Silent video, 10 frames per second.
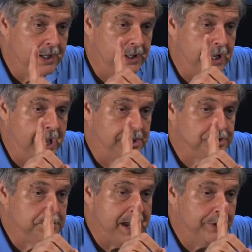and
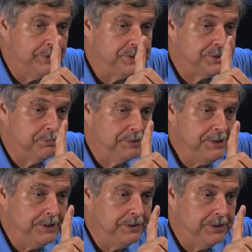as your battery is
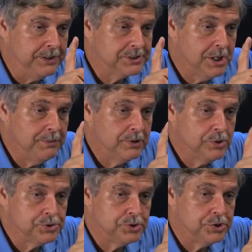depleting, it's coming
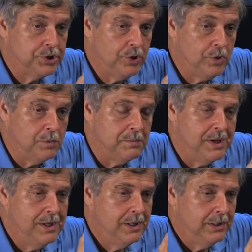closer to the
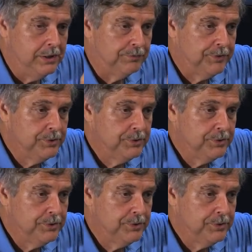home. If